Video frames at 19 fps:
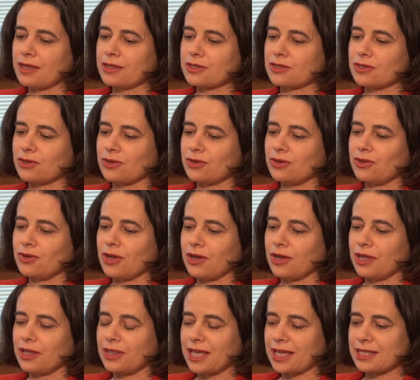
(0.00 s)
So
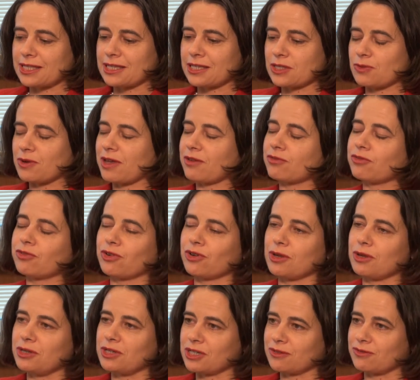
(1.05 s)
in that sense, we have a
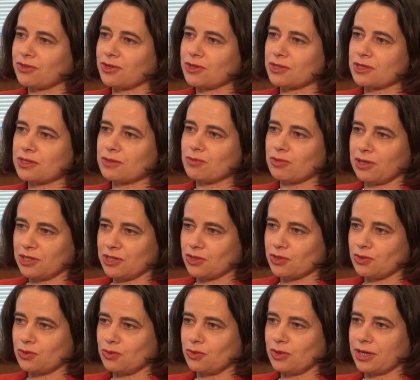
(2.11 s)
very diverse
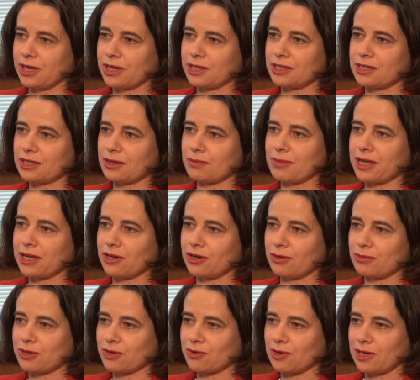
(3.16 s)
political and
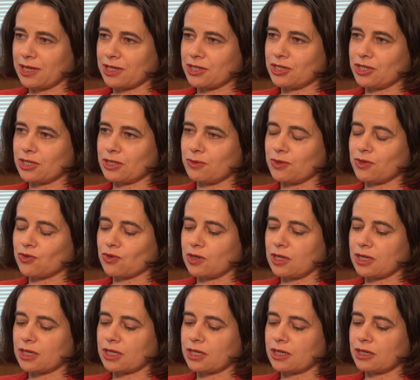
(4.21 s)
economic relationship with Sri
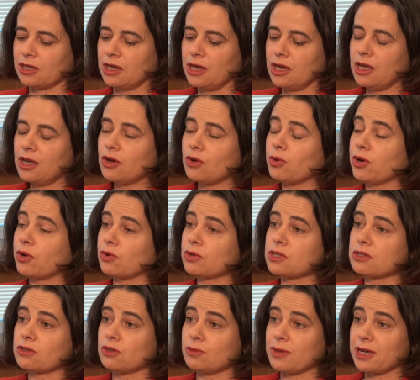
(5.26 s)
Lanka. We're
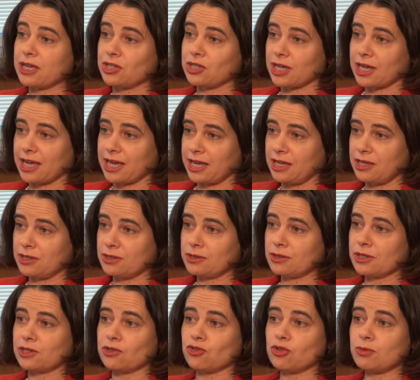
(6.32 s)
also a major aid
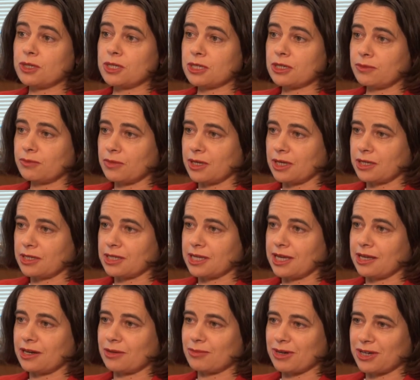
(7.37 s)
contributor, and
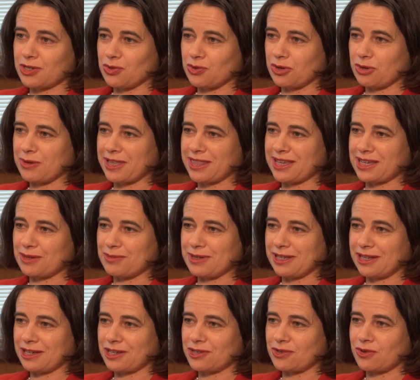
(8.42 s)
again, I might talk about that a bit
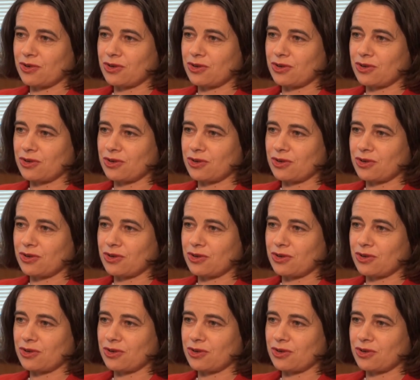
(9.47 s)
later